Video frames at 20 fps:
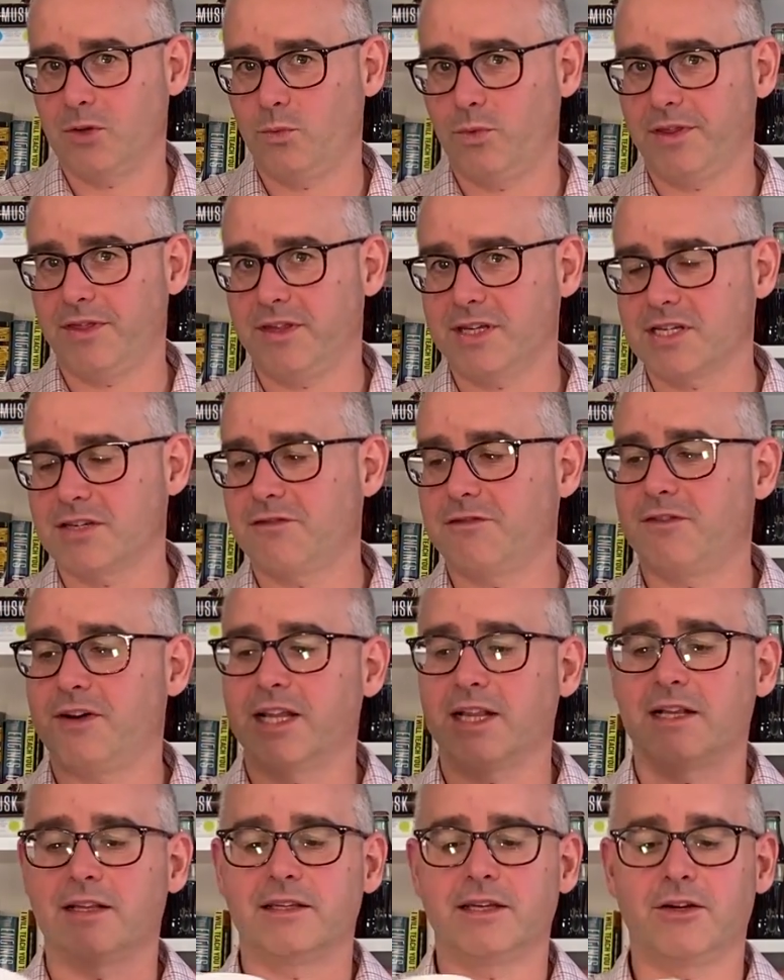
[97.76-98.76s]
with this
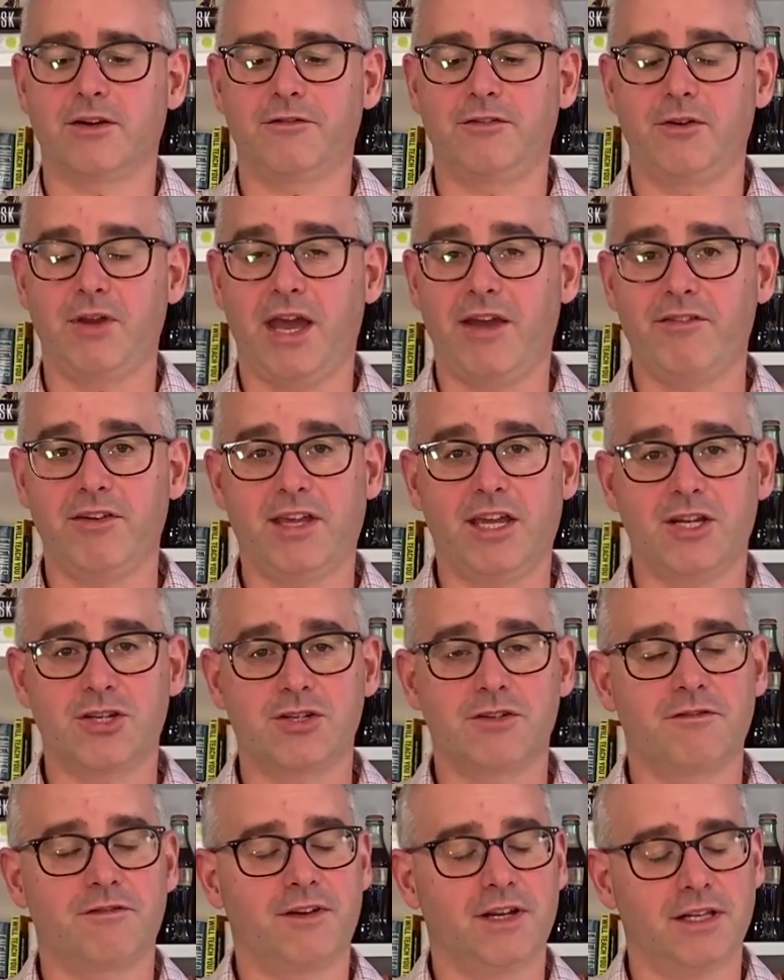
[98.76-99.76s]
funnel. Now, if you have a
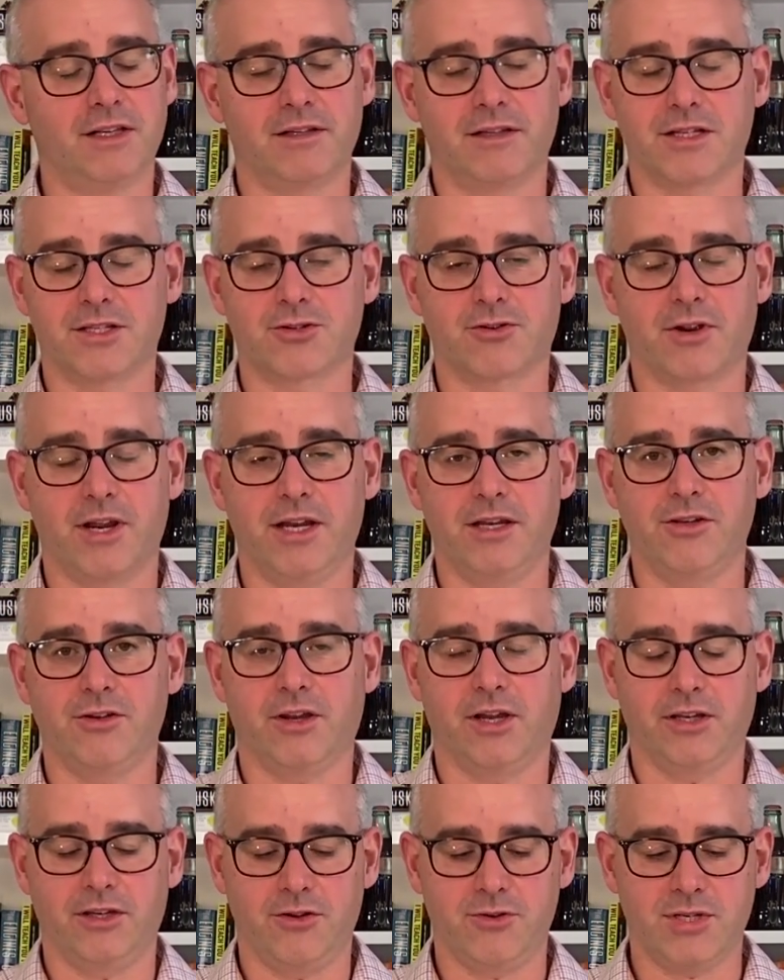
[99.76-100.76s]
kitchen funnel, that's great, you
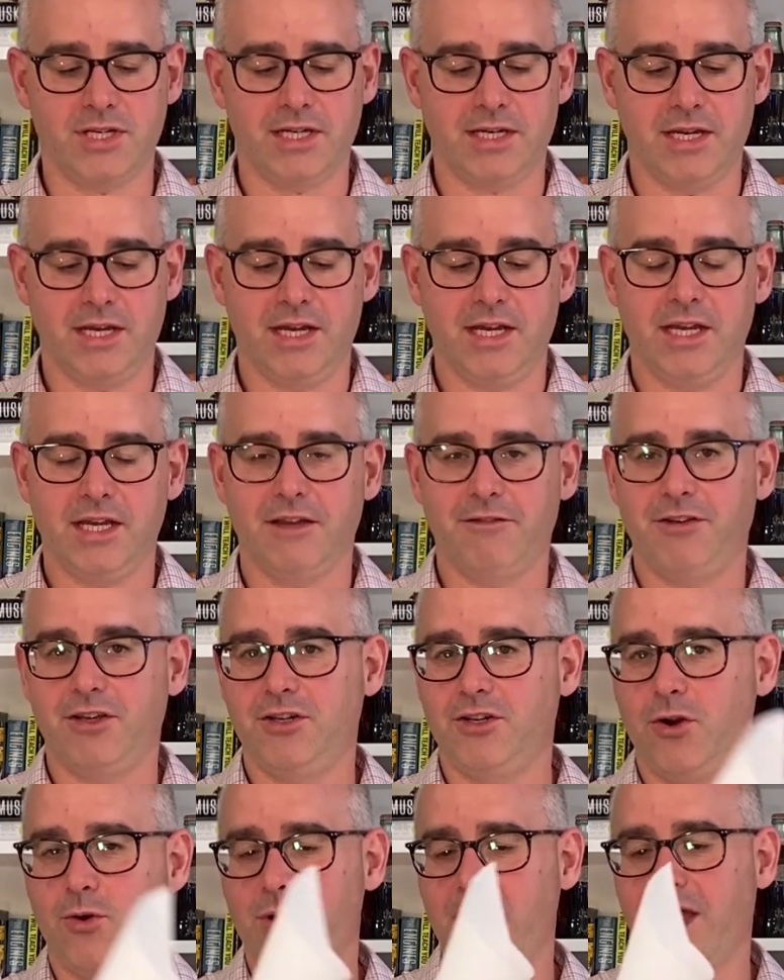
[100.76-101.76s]
can use it. If
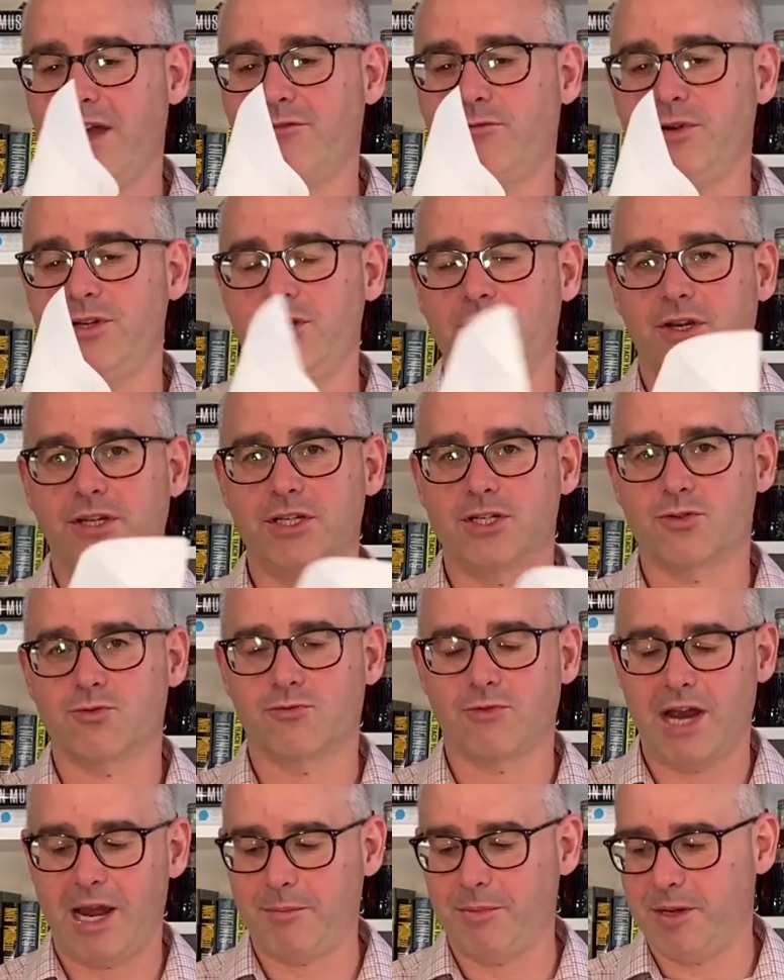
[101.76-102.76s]
you don't have one, you can just
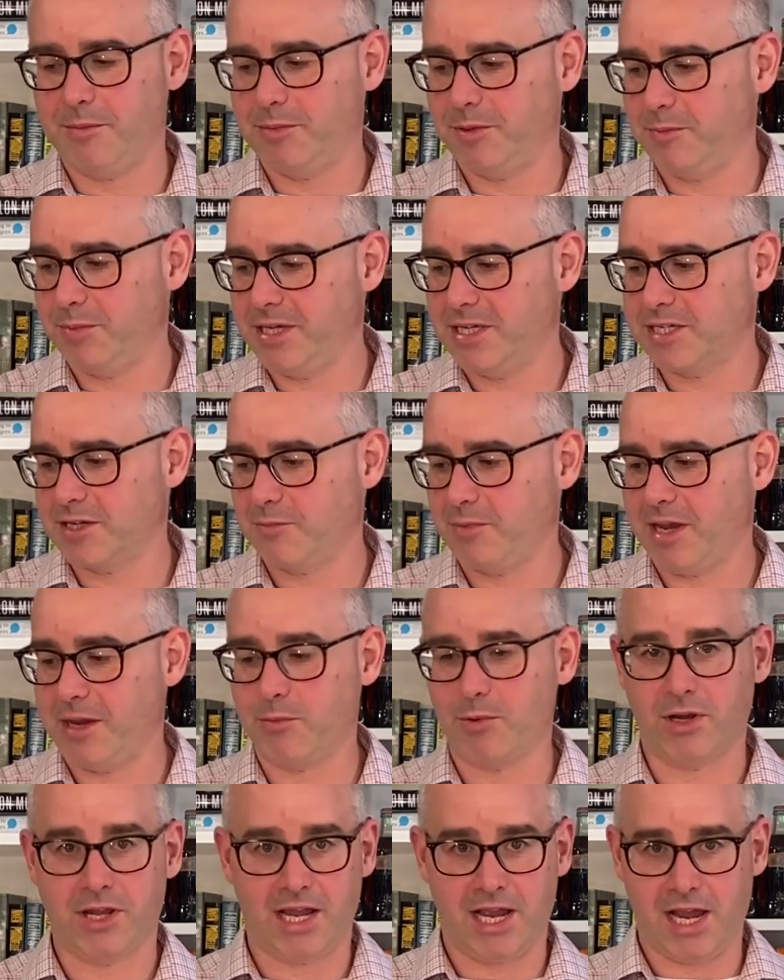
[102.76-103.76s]
wrap up a piece of
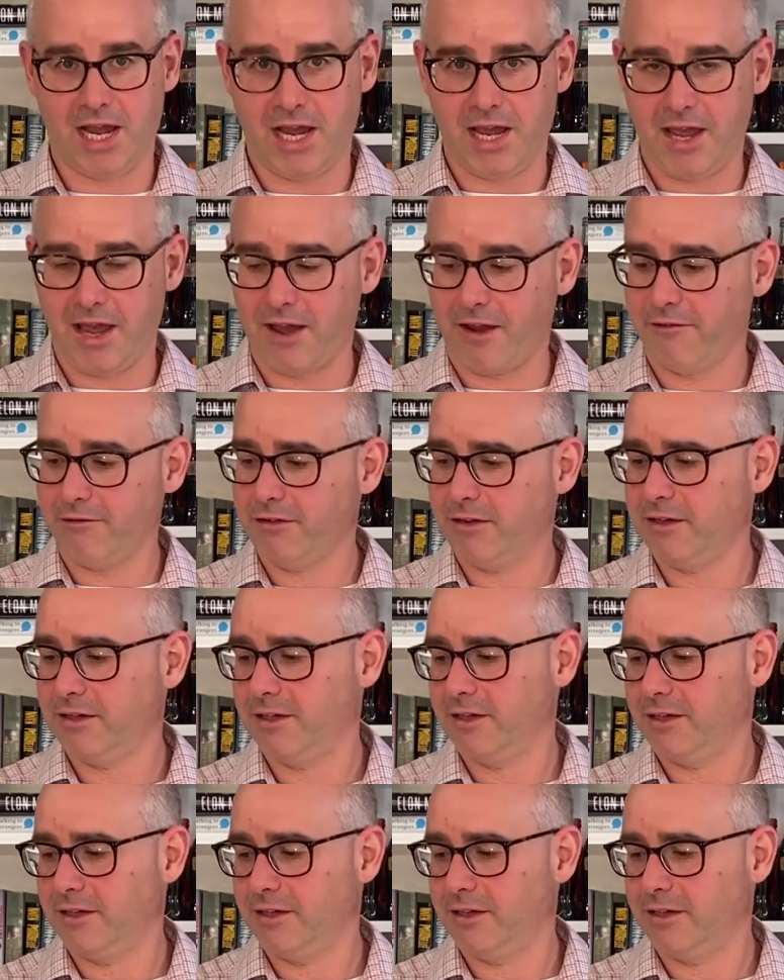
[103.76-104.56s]
paper like I have.